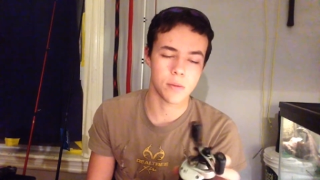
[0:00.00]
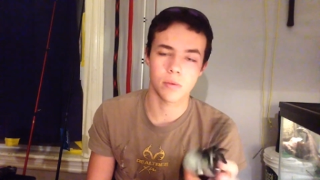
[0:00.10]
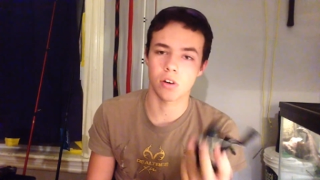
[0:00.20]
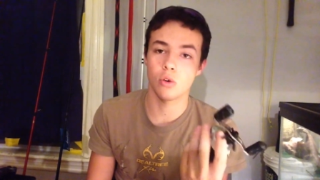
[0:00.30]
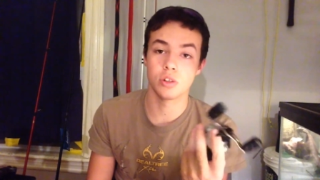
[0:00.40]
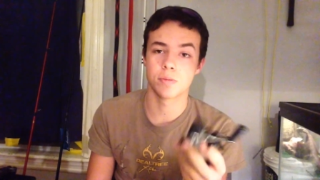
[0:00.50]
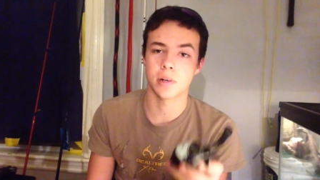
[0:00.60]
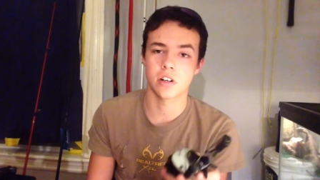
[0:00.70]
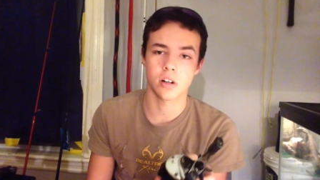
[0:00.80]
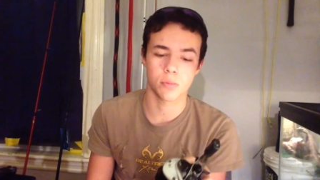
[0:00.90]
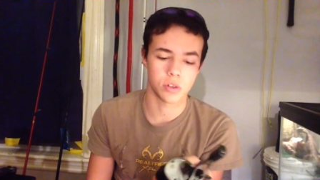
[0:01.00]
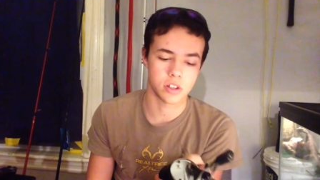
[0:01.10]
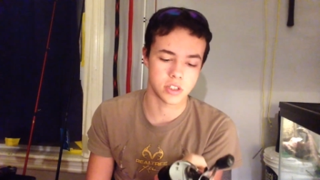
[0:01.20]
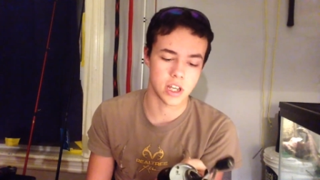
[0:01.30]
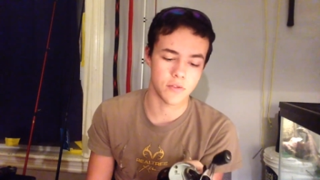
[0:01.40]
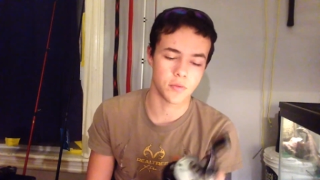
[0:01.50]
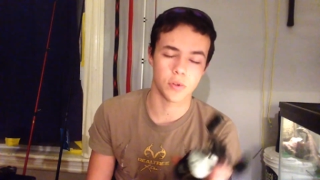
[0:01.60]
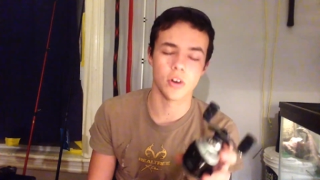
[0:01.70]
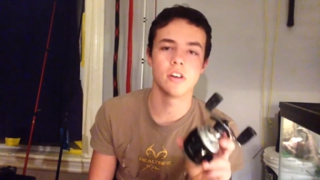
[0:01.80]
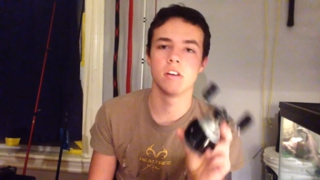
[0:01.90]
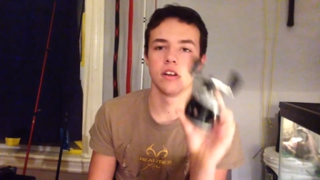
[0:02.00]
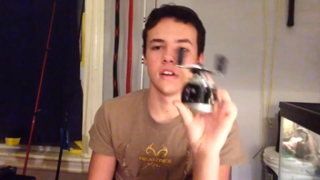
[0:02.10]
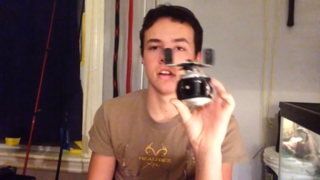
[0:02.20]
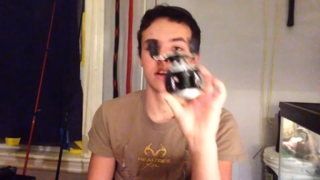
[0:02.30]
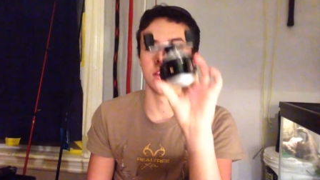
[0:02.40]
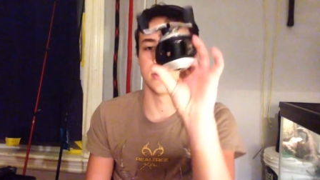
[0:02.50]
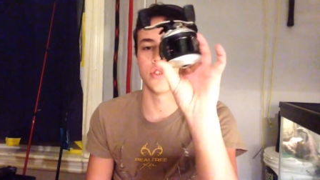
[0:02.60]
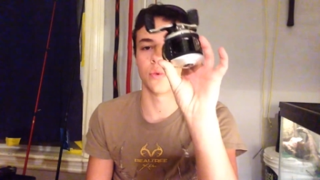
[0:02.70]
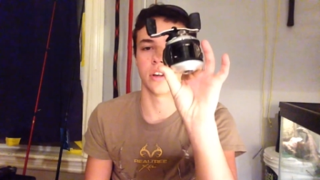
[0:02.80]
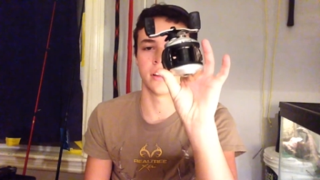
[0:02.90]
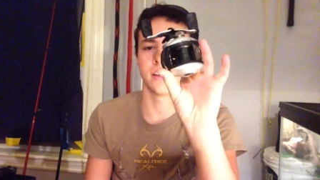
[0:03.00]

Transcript: I always pair it up with a 7-foot, this one at